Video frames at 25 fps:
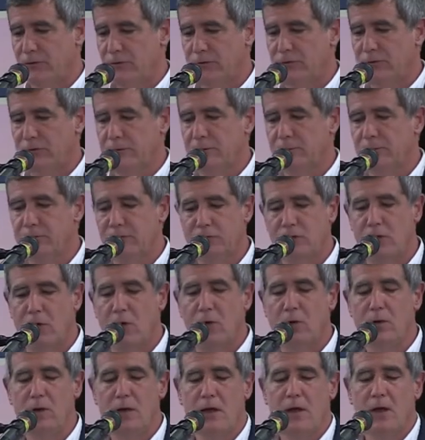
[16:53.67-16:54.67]
system. And
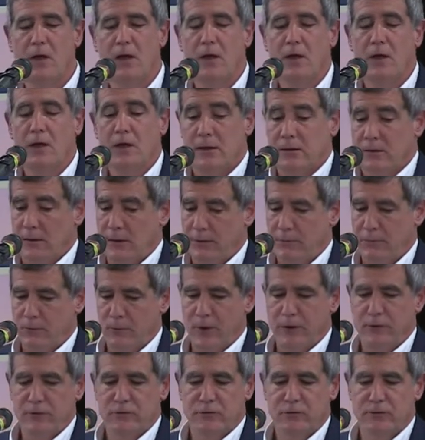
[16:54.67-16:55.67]
so, he
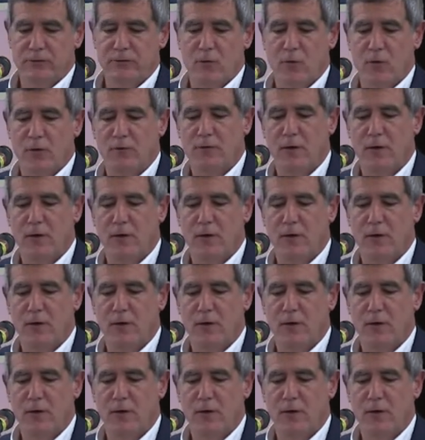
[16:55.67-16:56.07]
writes his four